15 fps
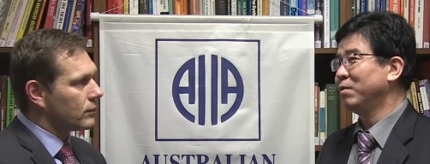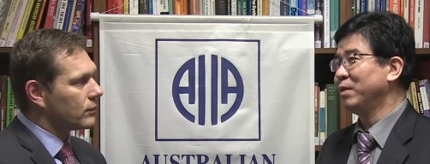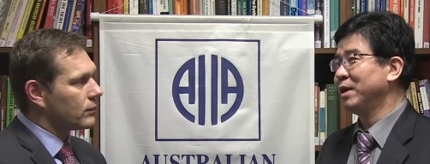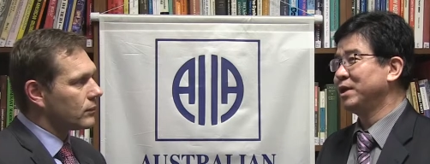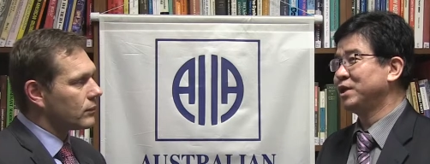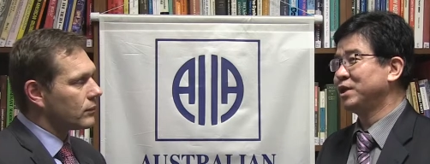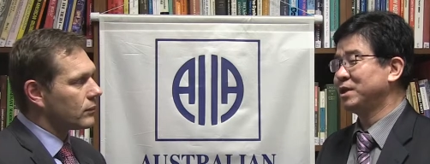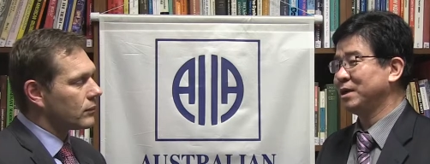Speaker 1: uh,
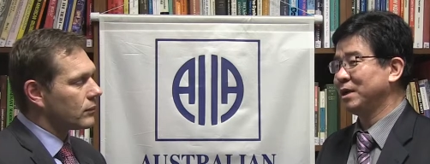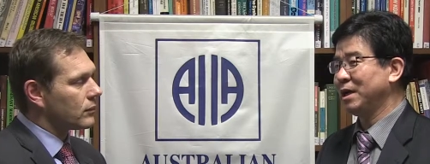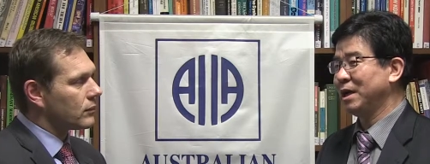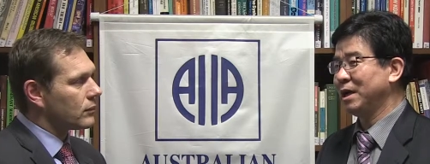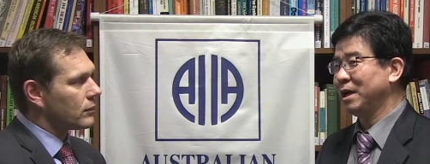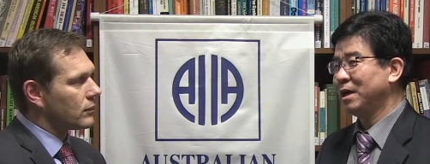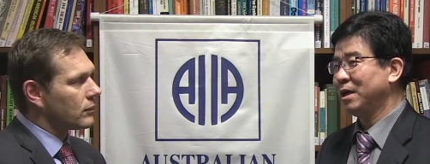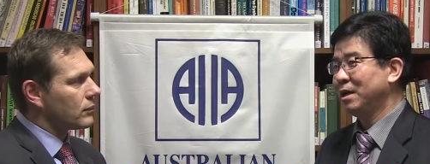which
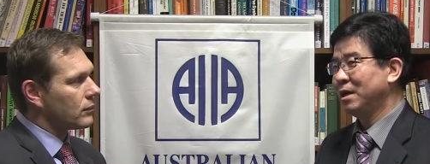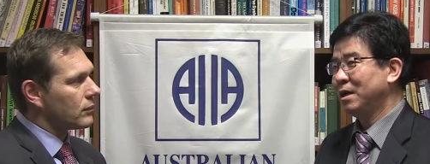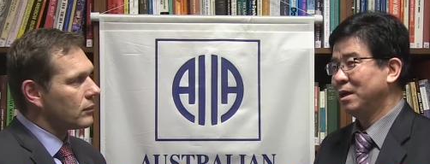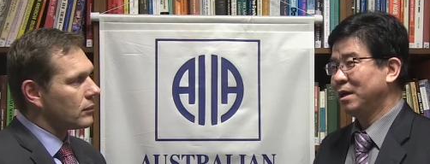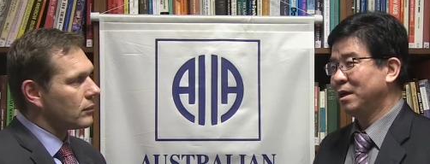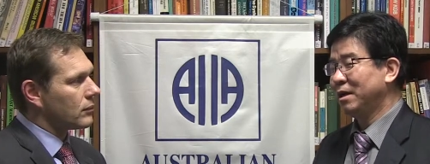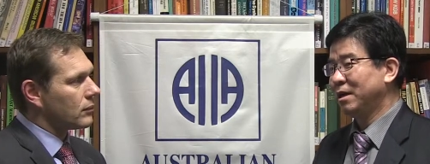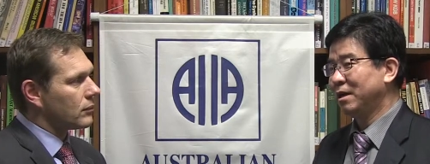uh,
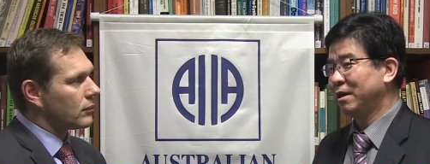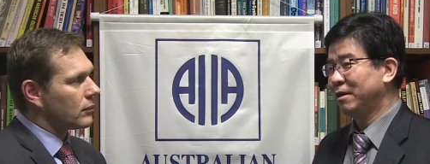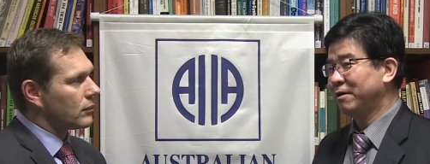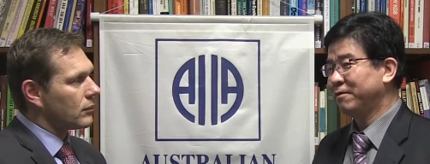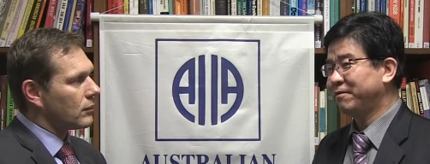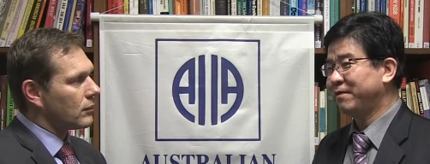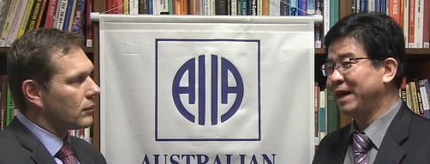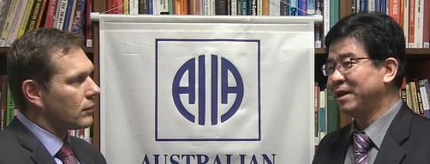uh
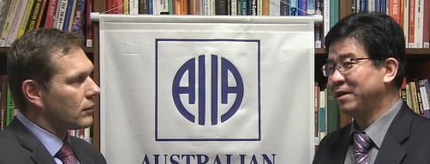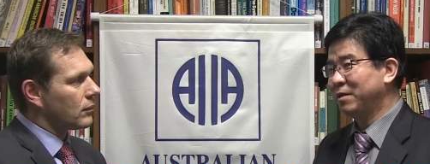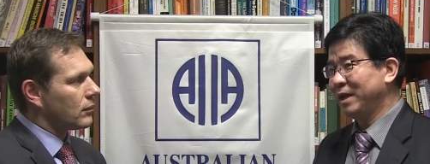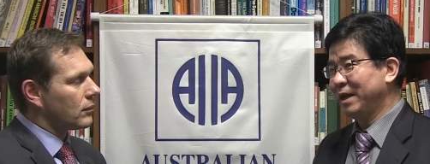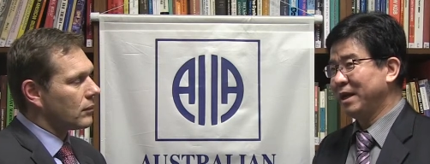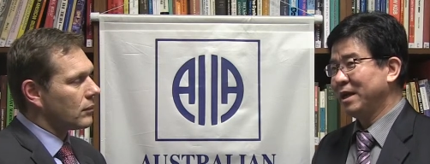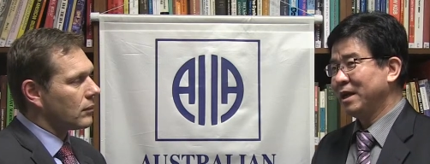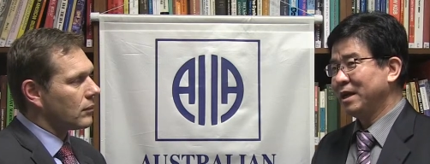
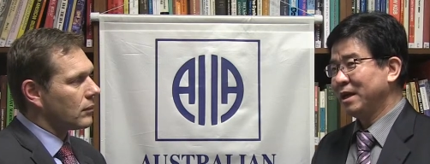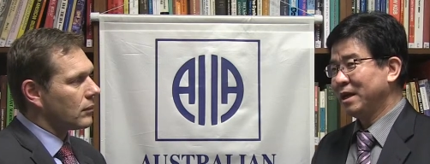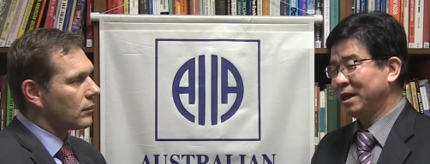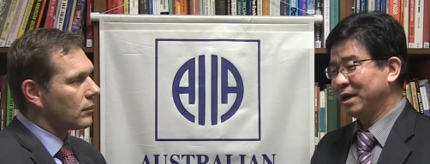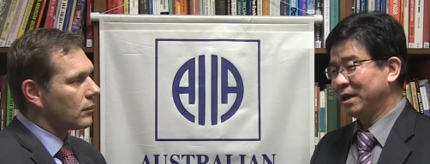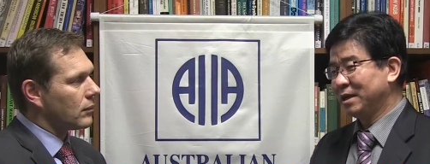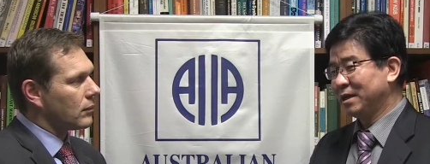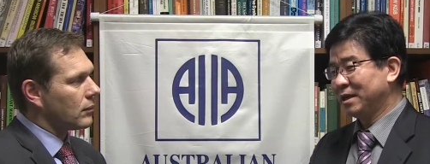finally
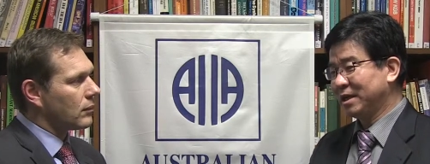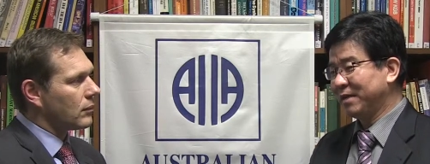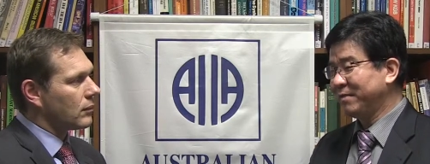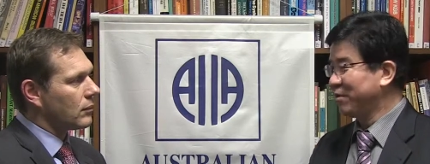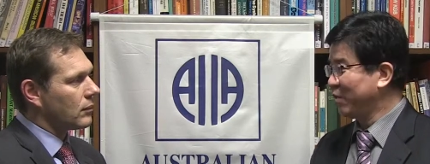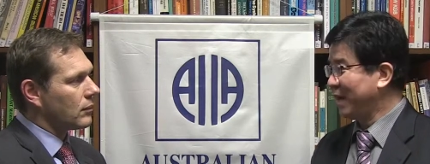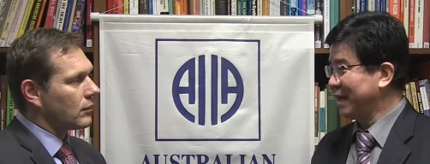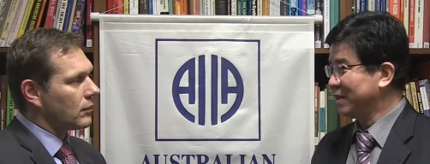uh,
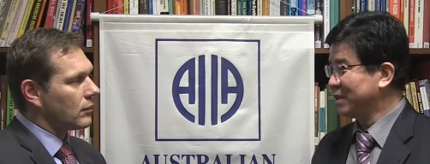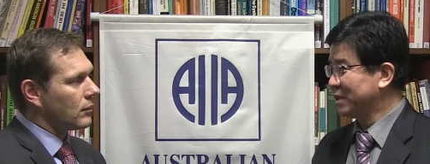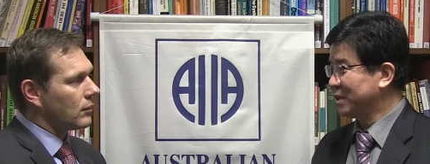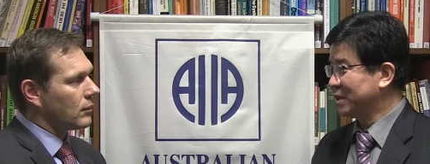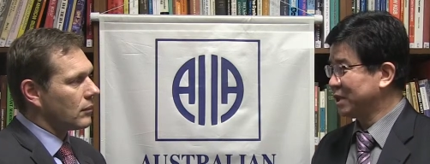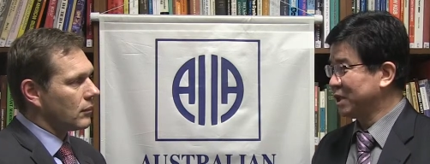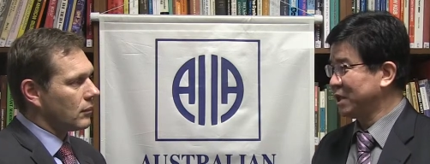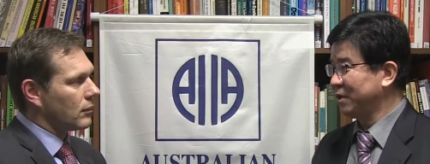gave
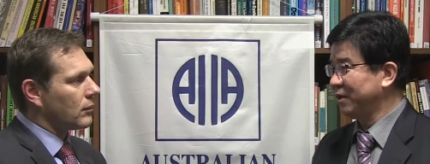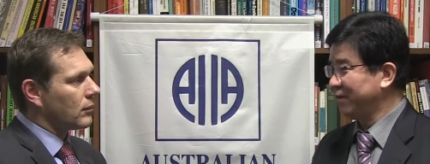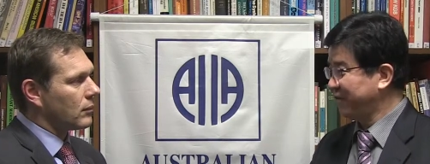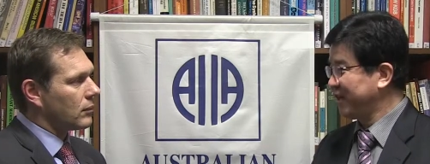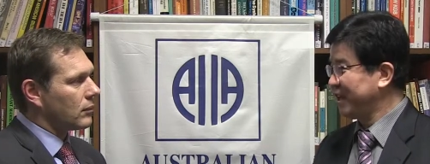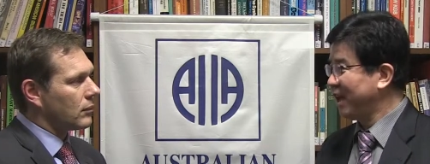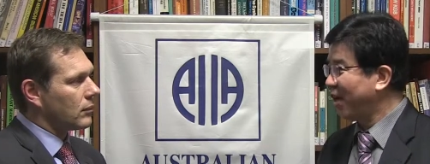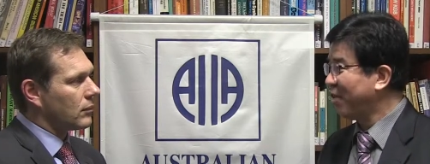rise to the
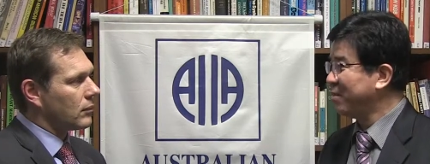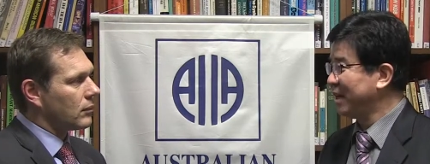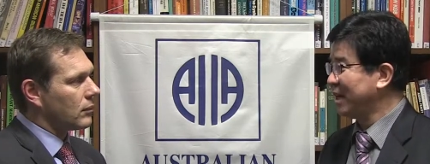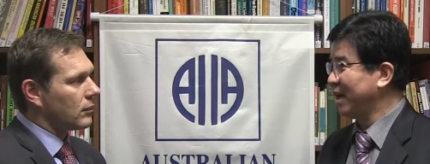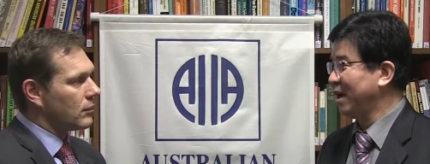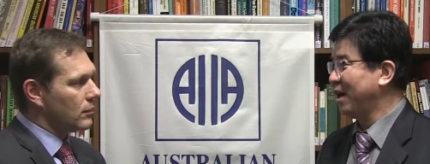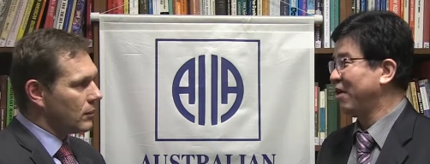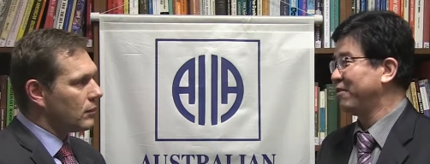
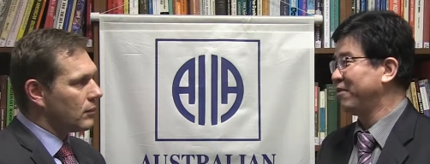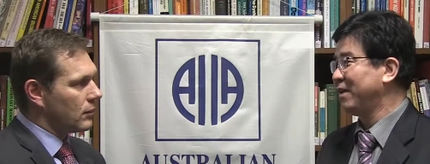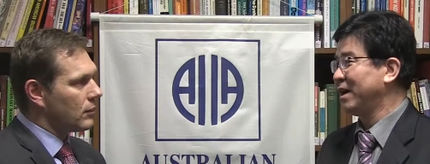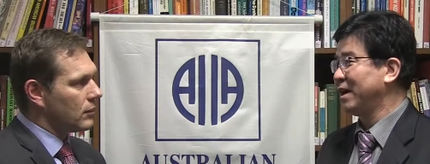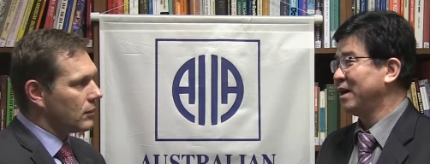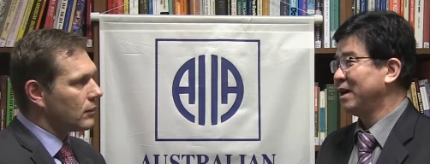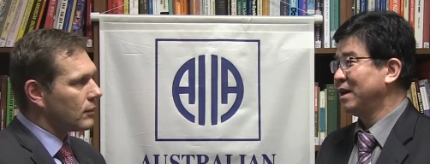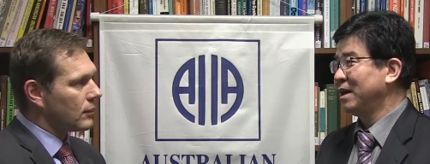phenomenon of
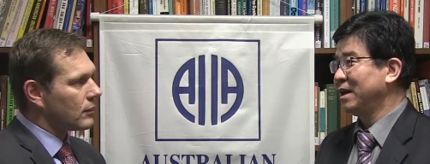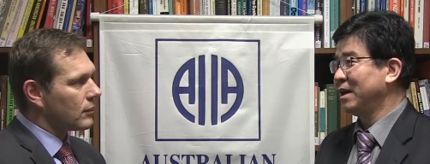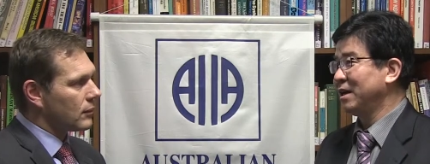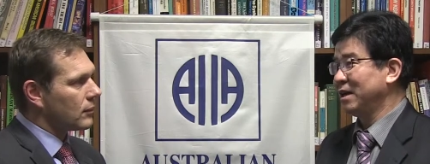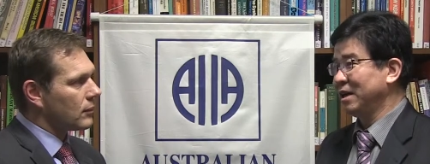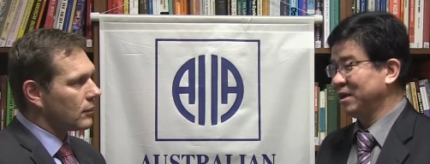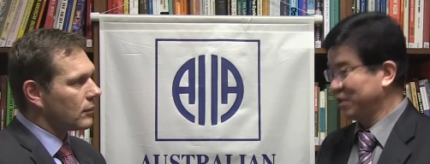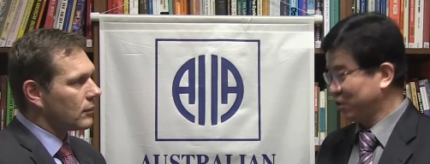
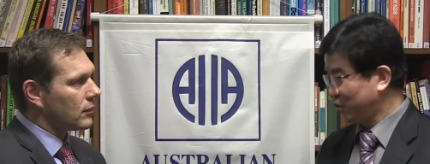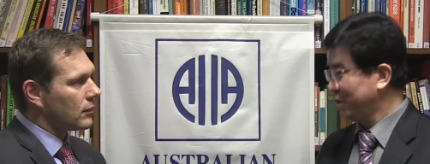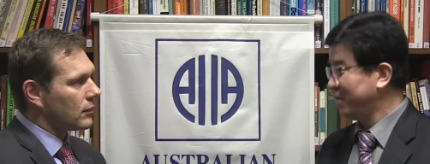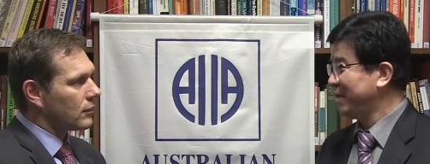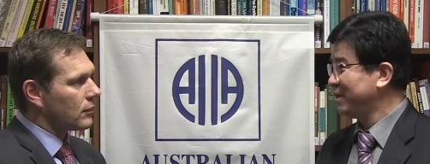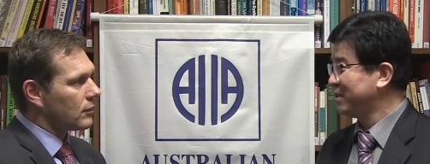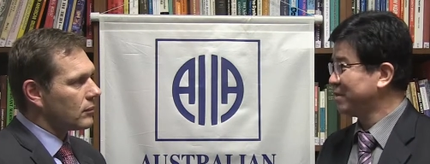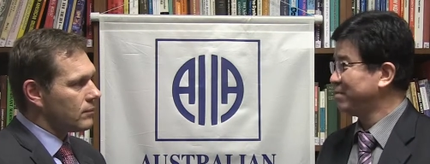
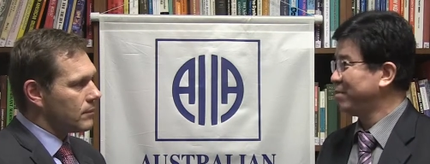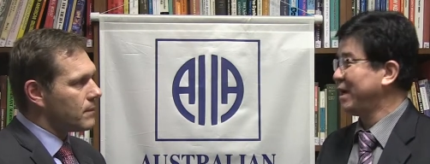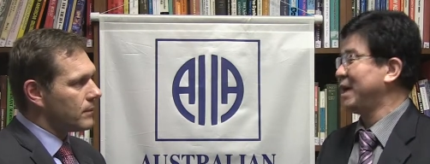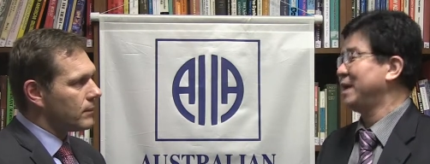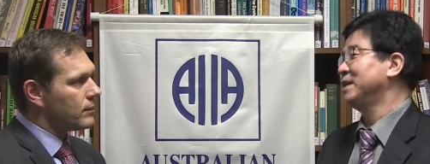extremism mm.